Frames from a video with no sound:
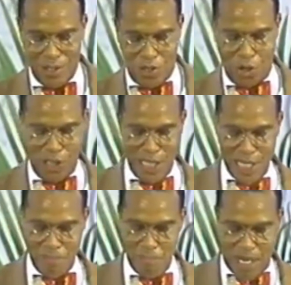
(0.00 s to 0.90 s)
to
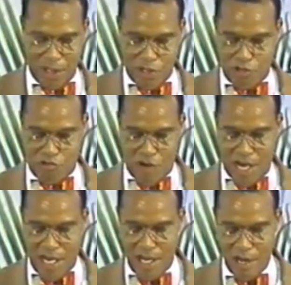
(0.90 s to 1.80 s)
lead men
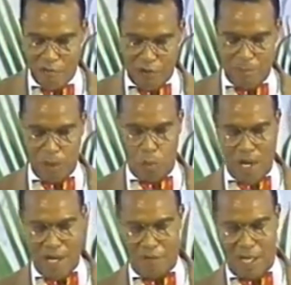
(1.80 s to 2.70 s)
astray from the
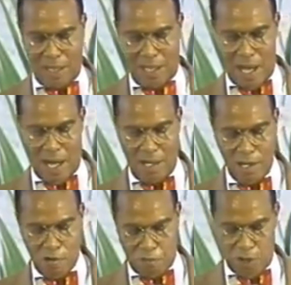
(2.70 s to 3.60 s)
way of Allah.
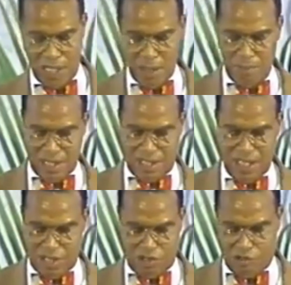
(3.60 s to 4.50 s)
For him is
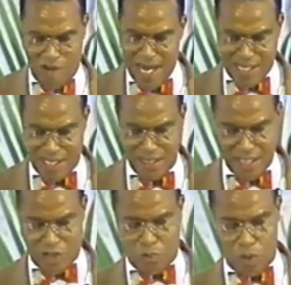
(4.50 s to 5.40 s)
disgrace in
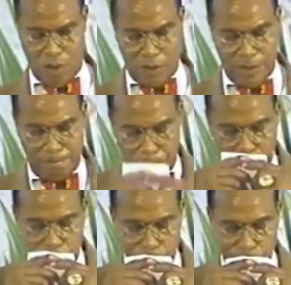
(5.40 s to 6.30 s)
this world.
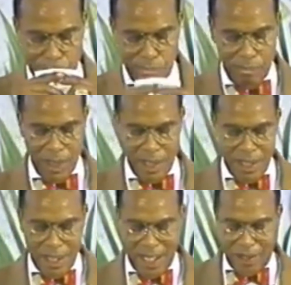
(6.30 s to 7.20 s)

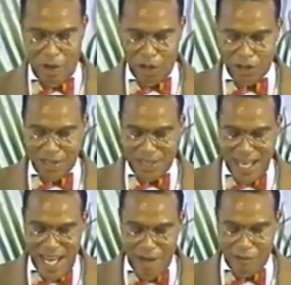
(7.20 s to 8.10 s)
And on the
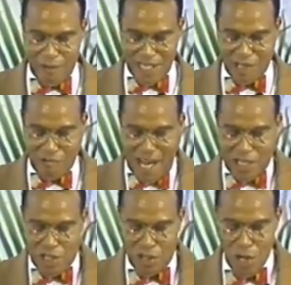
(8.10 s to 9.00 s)
day of
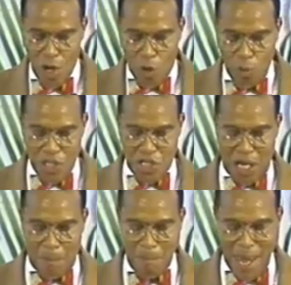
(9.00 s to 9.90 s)
resurrection, we
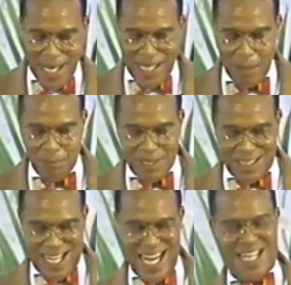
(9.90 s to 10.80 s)
shall make him
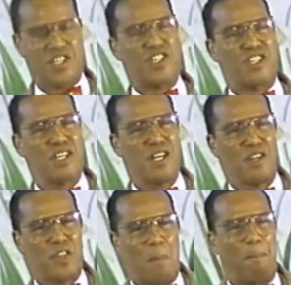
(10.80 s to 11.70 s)
taste
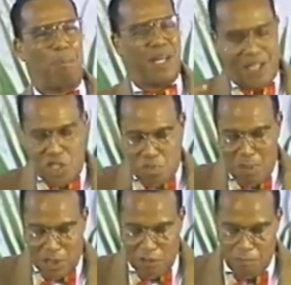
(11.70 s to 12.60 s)
the
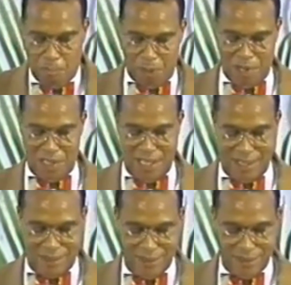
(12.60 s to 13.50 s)
punishment of burning.